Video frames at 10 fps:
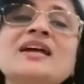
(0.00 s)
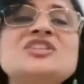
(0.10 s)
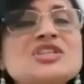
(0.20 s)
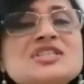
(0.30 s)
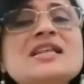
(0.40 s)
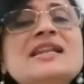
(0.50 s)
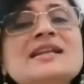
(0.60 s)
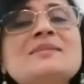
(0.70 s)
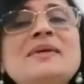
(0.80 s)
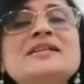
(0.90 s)
just a
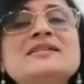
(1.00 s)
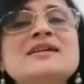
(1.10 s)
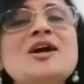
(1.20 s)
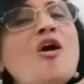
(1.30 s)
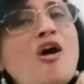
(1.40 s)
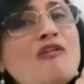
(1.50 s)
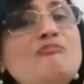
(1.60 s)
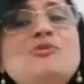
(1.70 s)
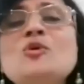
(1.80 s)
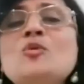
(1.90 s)
little bit
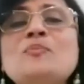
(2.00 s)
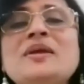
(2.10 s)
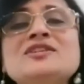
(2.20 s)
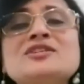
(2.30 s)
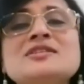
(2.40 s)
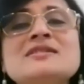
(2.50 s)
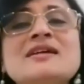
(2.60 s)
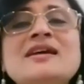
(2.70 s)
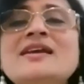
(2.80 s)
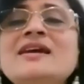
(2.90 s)
of blue peaks
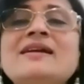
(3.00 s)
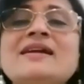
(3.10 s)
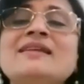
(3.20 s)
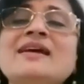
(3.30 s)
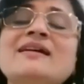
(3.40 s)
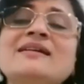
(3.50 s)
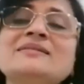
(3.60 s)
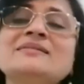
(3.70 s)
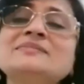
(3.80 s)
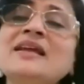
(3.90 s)
here and there.
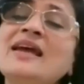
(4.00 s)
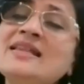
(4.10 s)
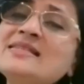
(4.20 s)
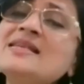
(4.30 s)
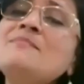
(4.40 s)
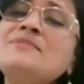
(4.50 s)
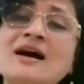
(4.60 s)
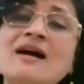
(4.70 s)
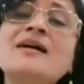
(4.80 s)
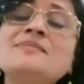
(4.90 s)
And
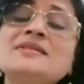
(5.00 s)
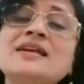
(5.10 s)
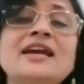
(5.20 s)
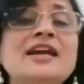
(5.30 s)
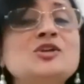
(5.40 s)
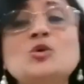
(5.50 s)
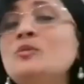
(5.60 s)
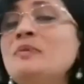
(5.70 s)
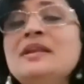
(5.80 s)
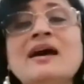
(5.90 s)
sometimes it
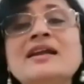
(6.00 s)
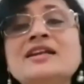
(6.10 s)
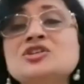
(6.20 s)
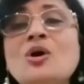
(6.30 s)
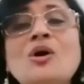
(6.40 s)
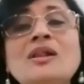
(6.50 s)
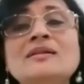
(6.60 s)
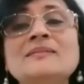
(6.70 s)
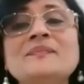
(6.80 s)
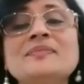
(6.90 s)
could be none at all.
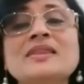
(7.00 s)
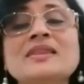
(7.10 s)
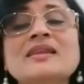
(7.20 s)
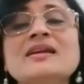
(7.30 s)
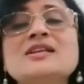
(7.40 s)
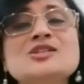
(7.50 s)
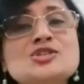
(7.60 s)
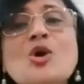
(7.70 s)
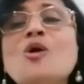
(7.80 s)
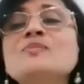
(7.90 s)

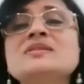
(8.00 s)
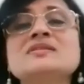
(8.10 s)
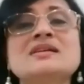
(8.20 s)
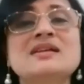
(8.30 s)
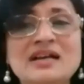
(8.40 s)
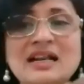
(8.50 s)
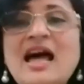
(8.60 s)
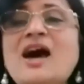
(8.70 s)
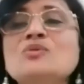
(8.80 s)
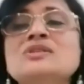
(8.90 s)
Storms,
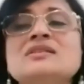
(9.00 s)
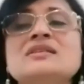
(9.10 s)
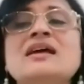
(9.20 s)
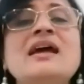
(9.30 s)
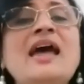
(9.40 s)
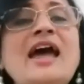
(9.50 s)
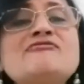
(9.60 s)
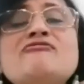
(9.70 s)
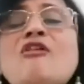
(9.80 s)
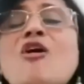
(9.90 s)
clouds, and
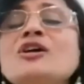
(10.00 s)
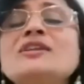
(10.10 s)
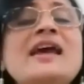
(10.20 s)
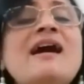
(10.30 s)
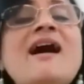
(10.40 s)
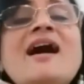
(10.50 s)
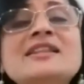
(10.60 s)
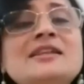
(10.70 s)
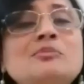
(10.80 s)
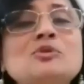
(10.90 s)
fog, they hide
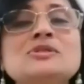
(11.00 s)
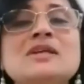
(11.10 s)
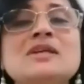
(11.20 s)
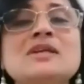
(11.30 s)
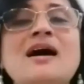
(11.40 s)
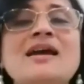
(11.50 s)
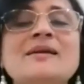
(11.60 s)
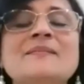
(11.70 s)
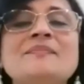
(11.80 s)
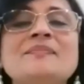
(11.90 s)
the blue sky.